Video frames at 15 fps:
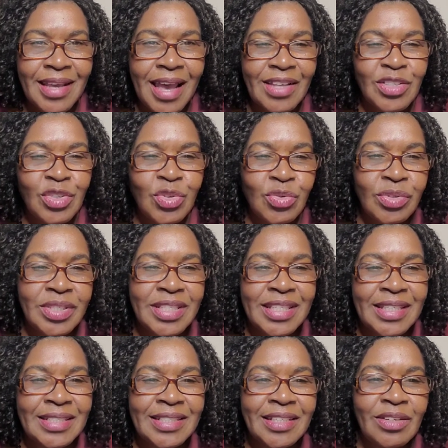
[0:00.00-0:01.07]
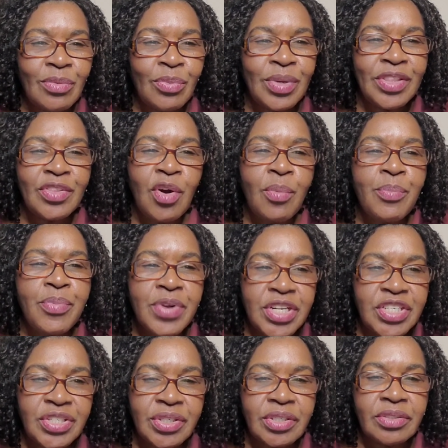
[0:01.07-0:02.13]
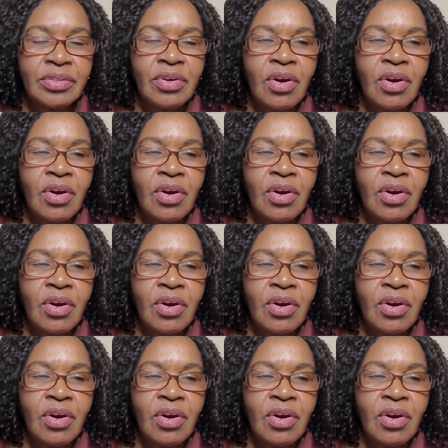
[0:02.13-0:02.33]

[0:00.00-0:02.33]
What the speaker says: associated with oppression